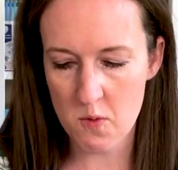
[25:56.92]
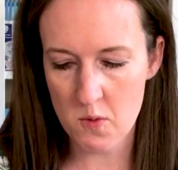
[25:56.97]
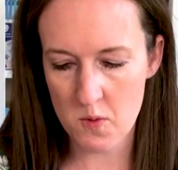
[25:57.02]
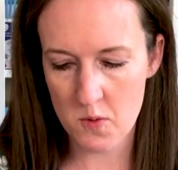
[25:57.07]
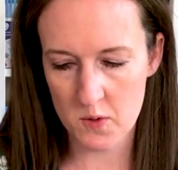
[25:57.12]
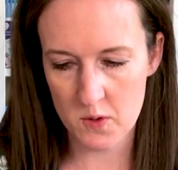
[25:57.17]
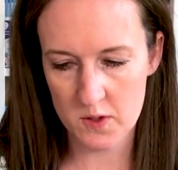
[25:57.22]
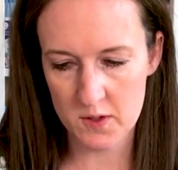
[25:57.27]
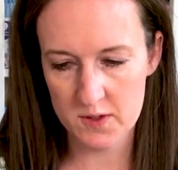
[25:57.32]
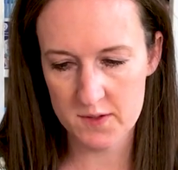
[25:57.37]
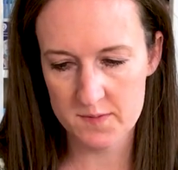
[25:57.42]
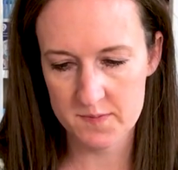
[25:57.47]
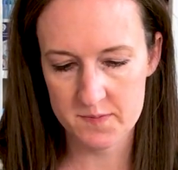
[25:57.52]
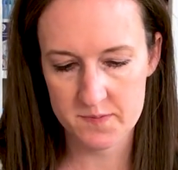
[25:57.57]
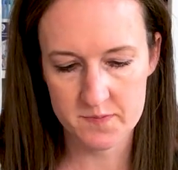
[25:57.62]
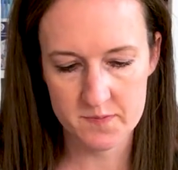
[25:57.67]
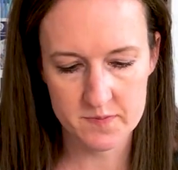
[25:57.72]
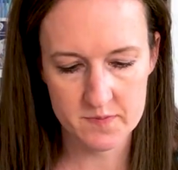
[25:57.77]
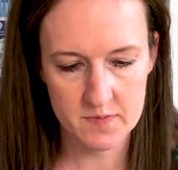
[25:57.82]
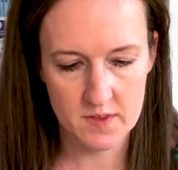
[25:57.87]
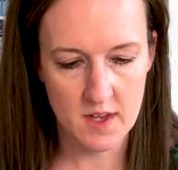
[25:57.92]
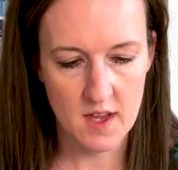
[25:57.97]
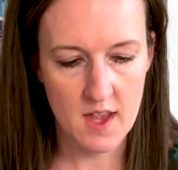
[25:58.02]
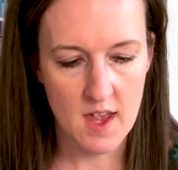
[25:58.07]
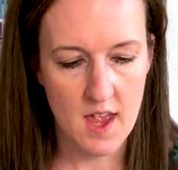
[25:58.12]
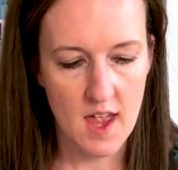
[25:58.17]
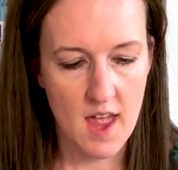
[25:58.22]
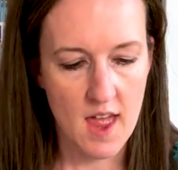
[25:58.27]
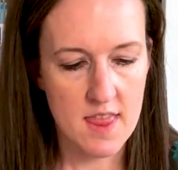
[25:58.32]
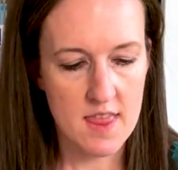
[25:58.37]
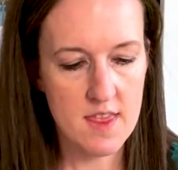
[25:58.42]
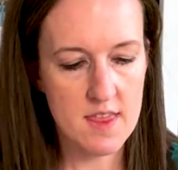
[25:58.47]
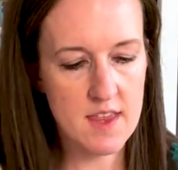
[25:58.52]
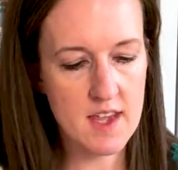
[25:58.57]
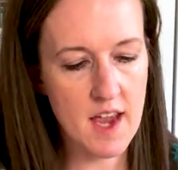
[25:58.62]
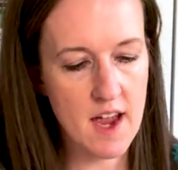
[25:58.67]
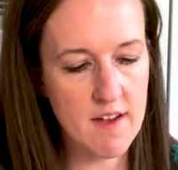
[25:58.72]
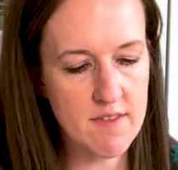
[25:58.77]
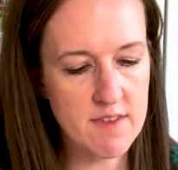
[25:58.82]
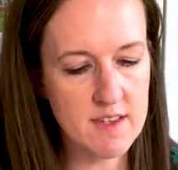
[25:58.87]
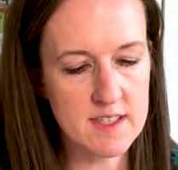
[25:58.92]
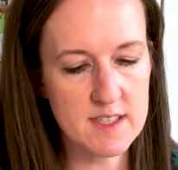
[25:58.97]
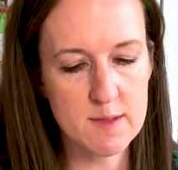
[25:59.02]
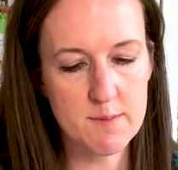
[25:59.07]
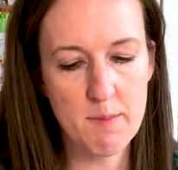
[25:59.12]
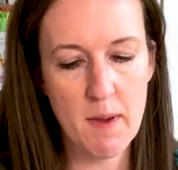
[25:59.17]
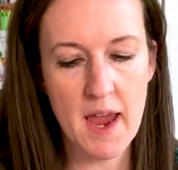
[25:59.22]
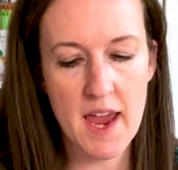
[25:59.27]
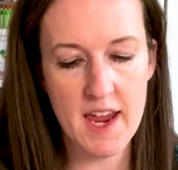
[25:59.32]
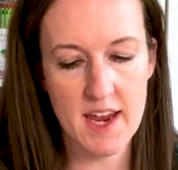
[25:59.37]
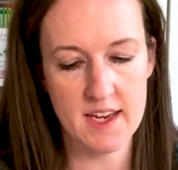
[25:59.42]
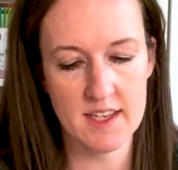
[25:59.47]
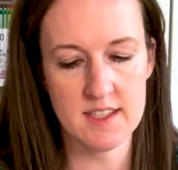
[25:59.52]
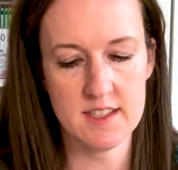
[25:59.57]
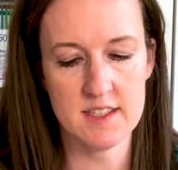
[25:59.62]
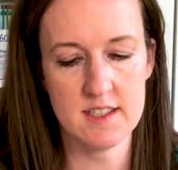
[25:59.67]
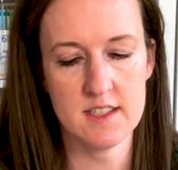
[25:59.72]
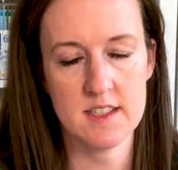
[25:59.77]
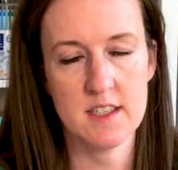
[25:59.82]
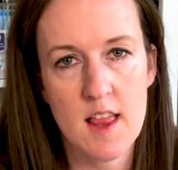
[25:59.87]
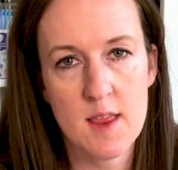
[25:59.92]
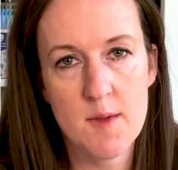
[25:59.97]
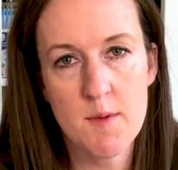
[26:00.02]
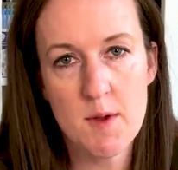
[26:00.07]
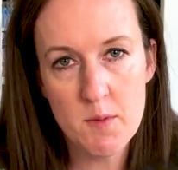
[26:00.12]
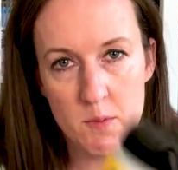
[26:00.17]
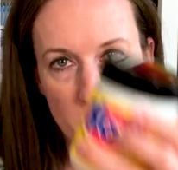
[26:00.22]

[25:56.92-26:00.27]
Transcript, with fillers: cool. And they have this paste. Let me